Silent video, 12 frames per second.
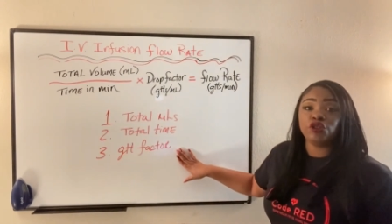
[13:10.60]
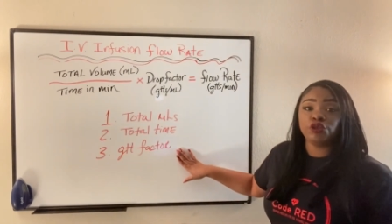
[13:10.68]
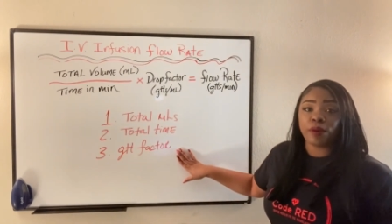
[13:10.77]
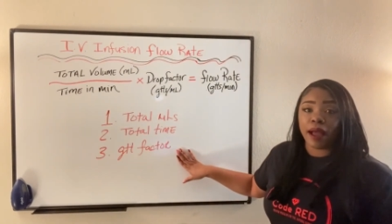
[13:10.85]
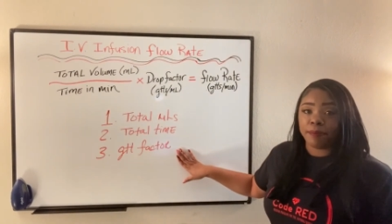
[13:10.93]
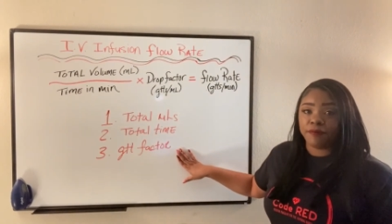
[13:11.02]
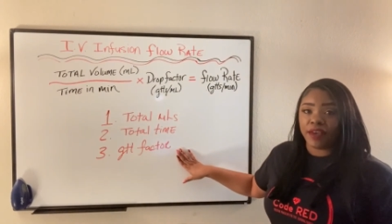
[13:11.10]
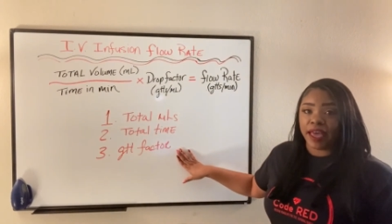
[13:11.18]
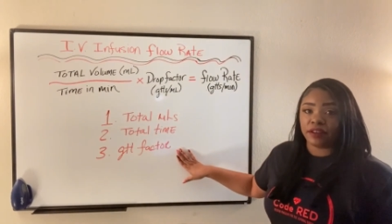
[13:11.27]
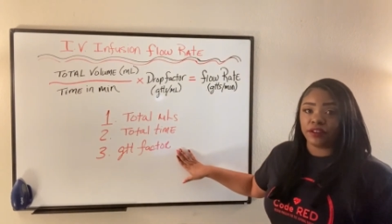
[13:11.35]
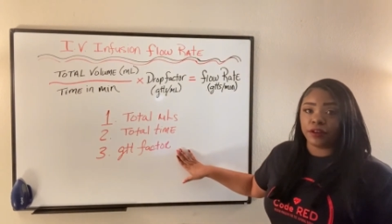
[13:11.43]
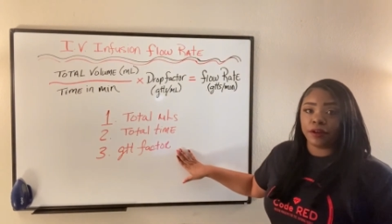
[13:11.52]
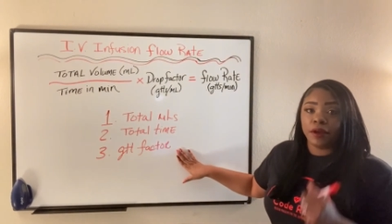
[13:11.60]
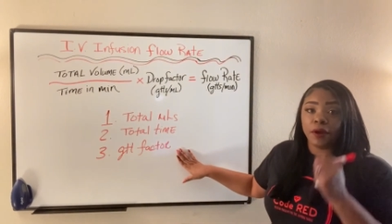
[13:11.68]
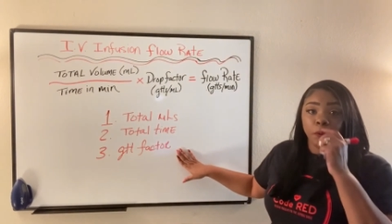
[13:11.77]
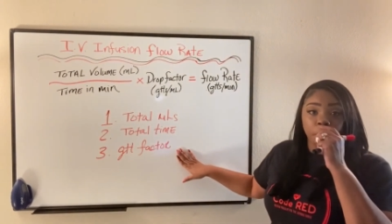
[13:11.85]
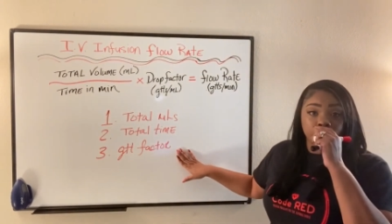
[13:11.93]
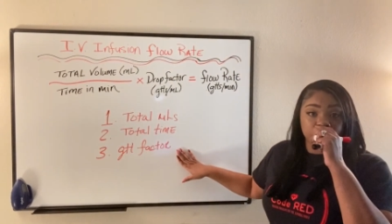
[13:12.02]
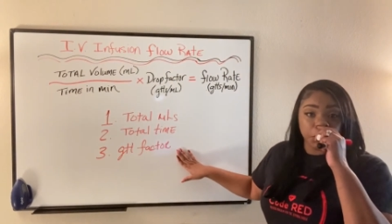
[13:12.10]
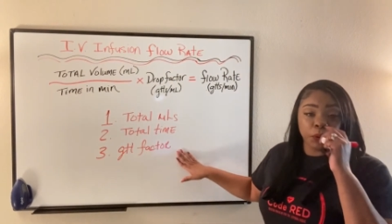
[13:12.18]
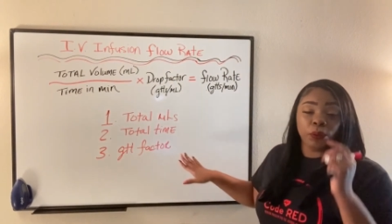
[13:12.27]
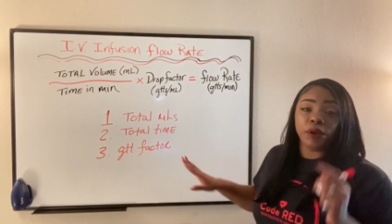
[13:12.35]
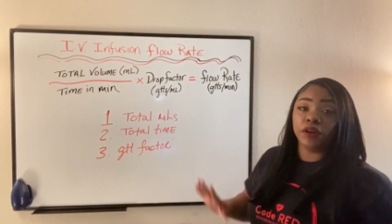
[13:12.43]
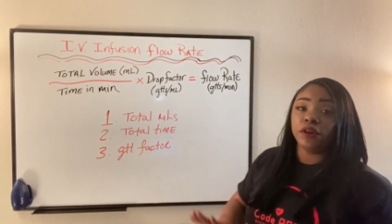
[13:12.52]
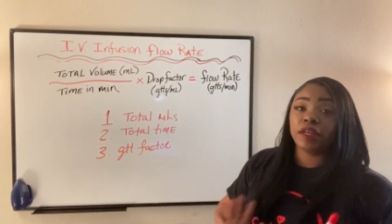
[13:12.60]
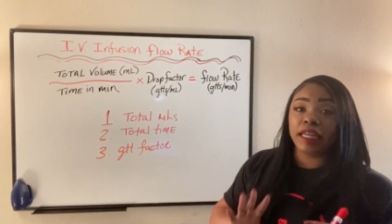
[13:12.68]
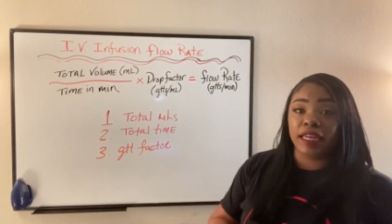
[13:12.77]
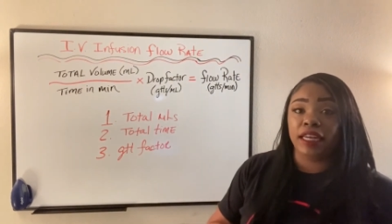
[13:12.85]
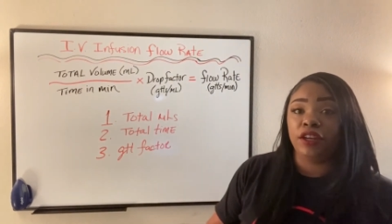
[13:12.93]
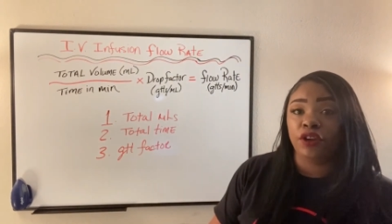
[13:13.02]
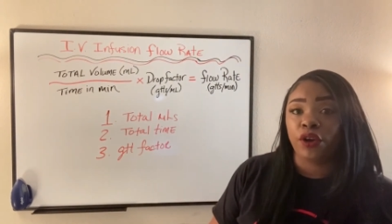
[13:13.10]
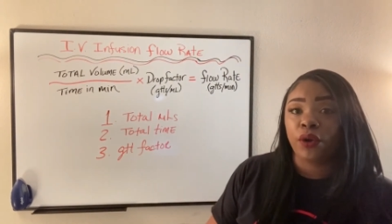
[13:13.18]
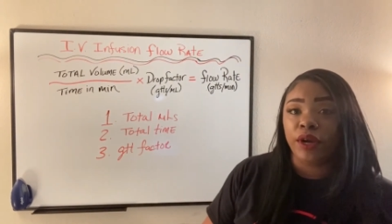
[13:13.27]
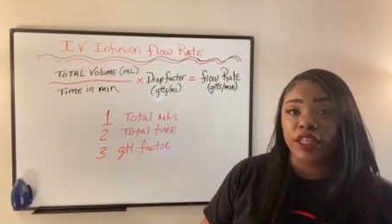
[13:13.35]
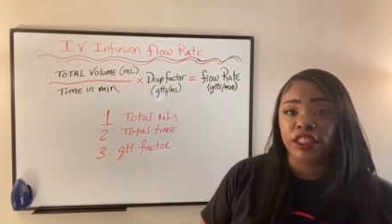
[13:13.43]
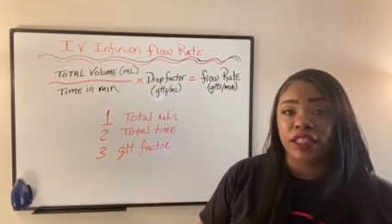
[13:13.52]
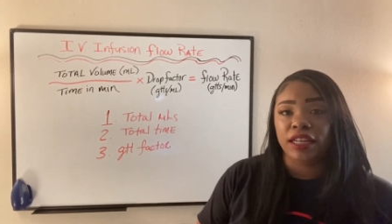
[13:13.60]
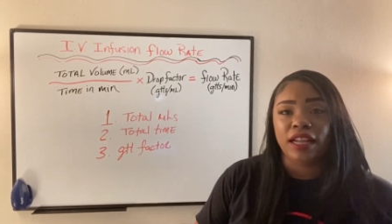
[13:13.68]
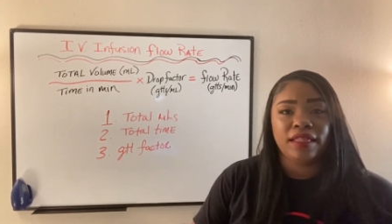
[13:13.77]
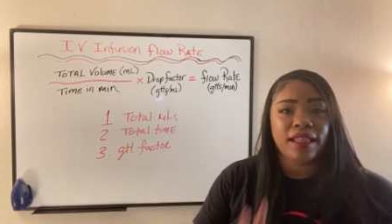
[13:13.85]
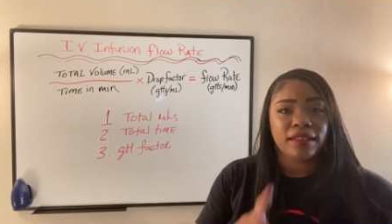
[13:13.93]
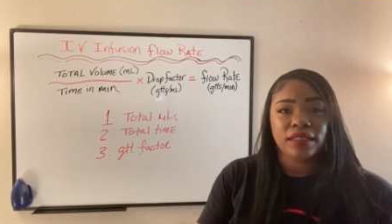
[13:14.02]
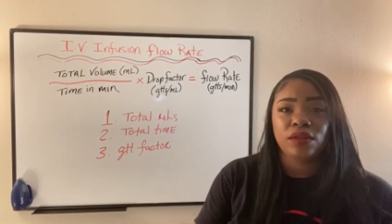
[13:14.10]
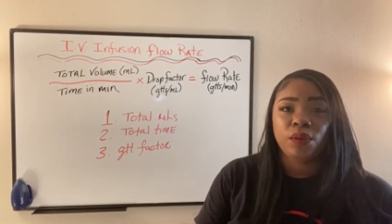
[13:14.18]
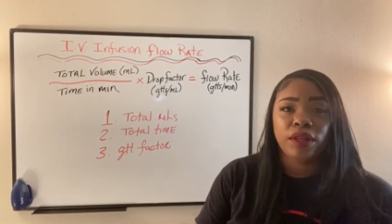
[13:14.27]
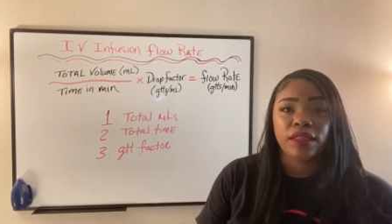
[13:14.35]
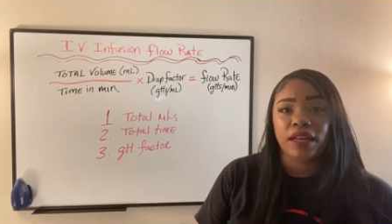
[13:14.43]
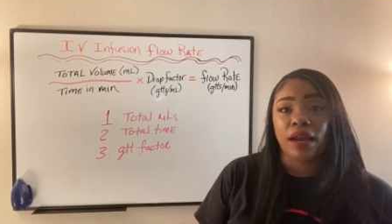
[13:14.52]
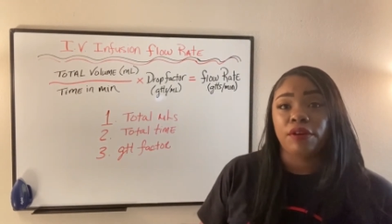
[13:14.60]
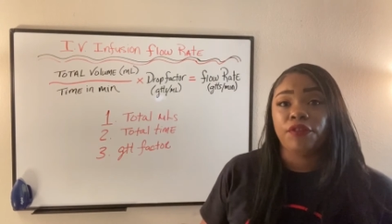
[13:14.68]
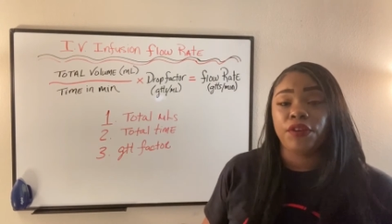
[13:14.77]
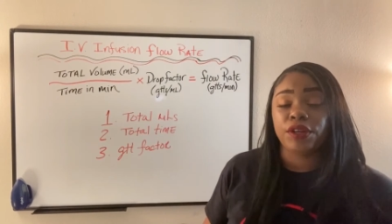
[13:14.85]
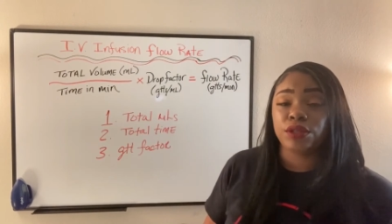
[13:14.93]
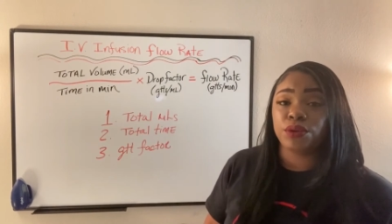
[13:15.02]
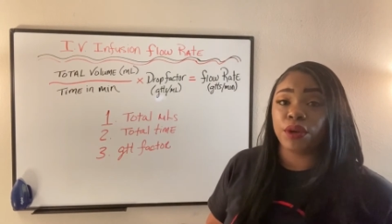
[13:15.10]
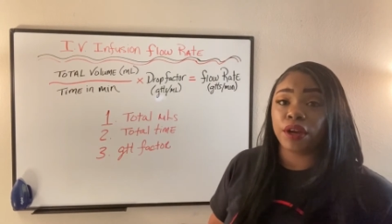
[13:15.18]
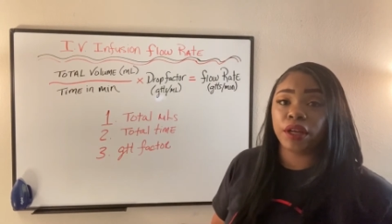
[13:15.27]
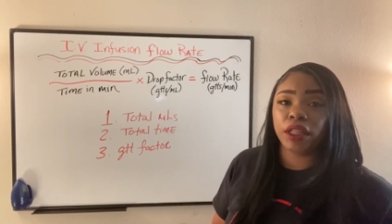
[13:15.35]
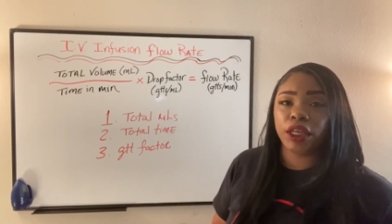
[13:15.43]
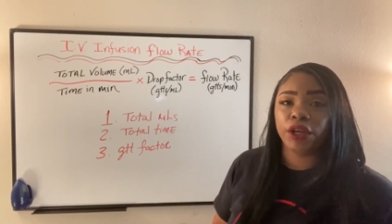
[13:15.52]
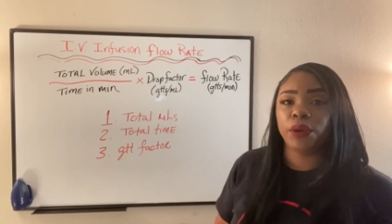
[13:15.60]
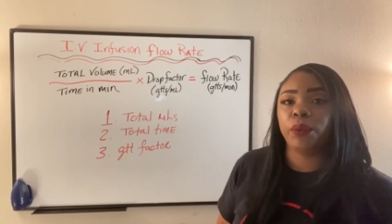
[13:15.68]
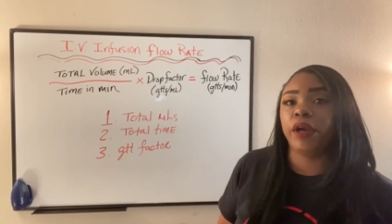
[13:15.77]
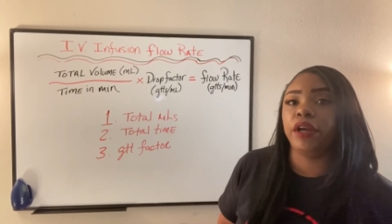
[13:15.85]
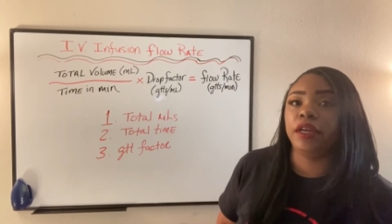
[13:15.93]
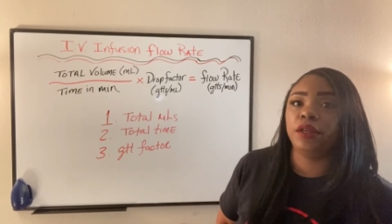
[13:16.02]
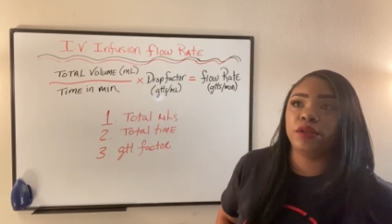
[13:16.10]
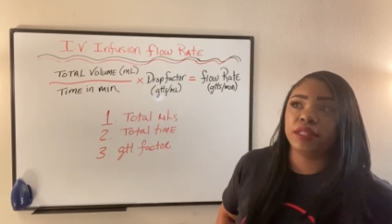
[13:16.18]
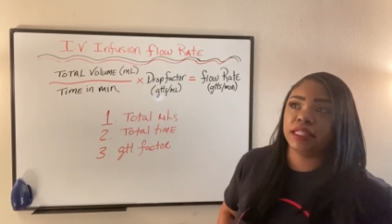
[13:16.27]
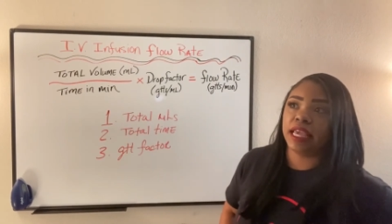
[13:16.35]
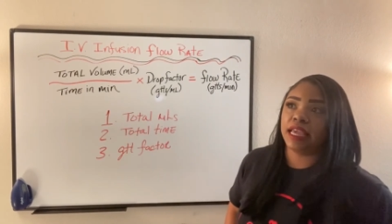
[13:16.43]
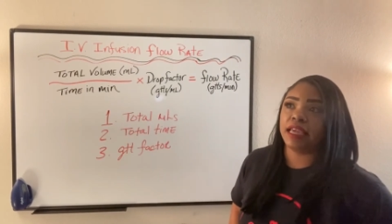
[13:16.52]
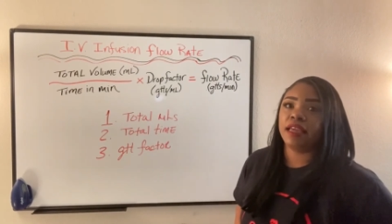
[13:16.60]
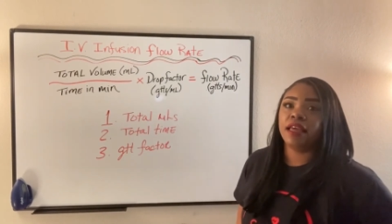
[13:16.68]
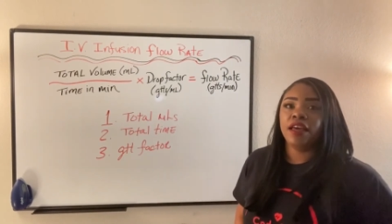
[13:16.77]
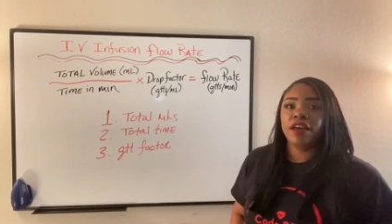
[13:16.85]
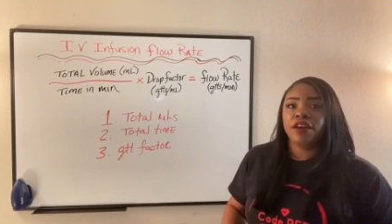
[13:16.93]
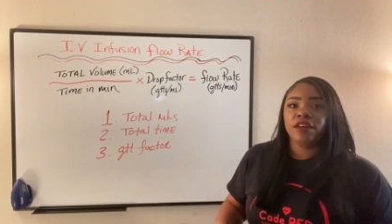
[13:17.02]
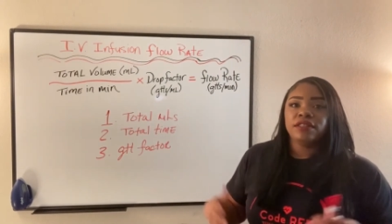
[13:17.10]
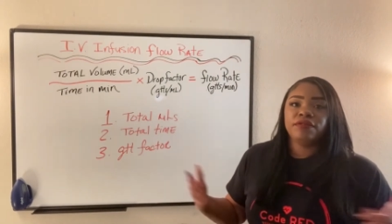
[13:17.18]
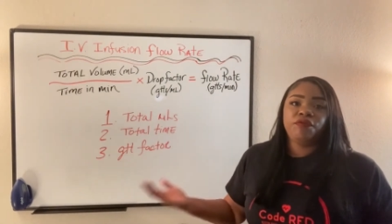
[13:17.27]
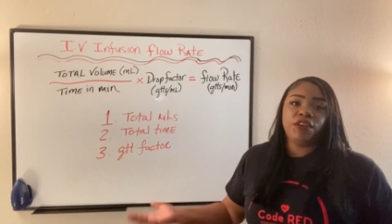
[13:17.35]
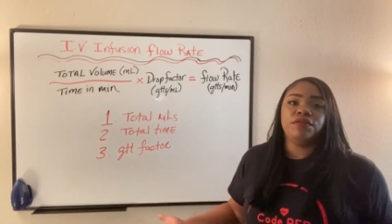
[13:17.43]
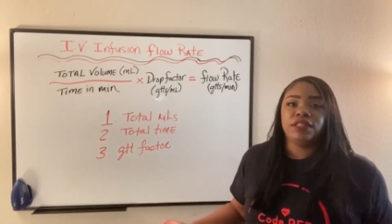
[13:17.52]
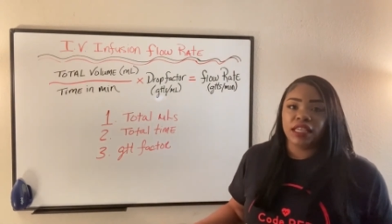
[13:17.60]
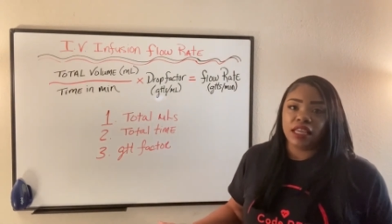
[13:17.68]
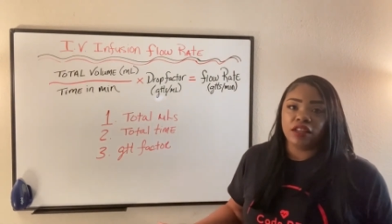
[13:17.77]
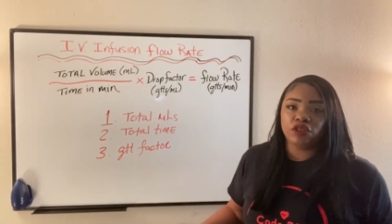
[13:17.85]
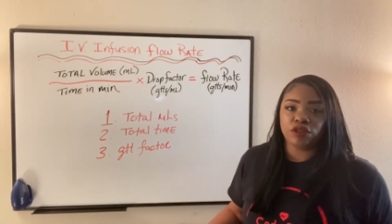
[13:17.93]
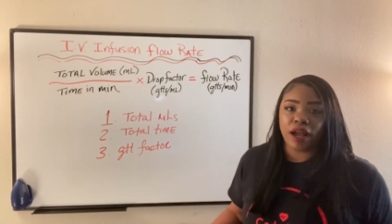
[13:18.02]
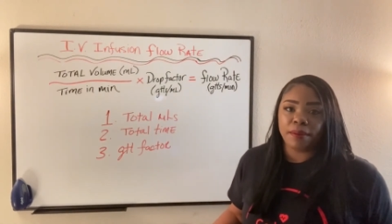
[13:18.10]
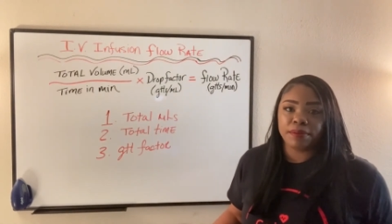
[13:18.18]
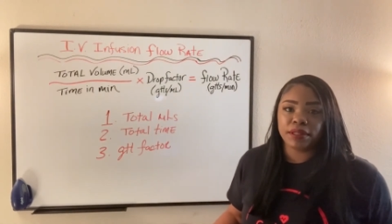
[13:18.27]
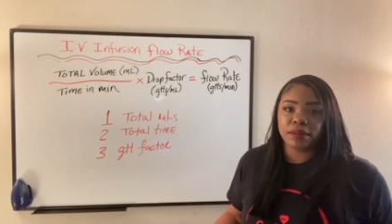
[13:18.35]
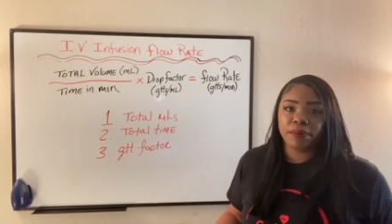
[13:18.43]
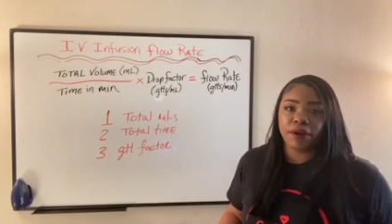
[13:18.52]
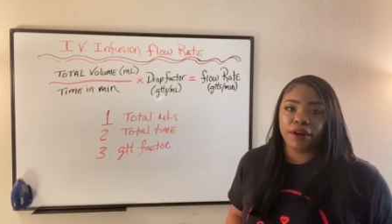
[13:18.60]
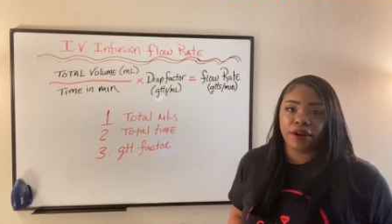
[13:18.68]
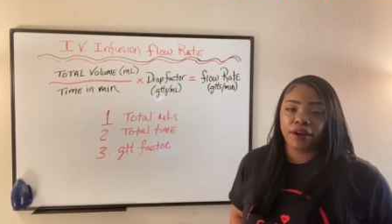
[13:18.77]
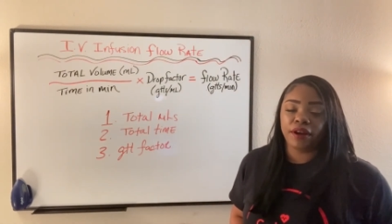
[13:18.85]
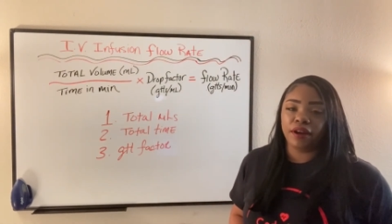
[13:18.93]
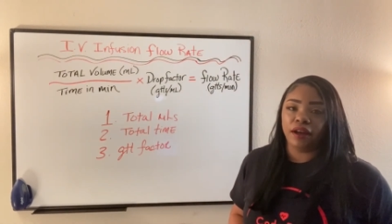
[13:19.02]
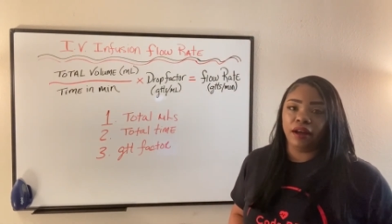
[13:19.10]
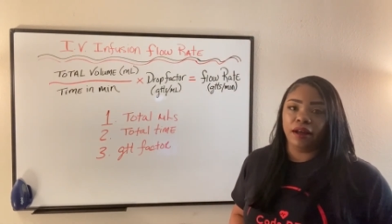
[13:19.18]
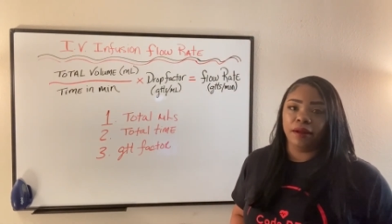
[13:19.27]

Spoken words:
drop factor, which you will get in your question. And that's the one that I referred to earlier, where it'll say 15 drops per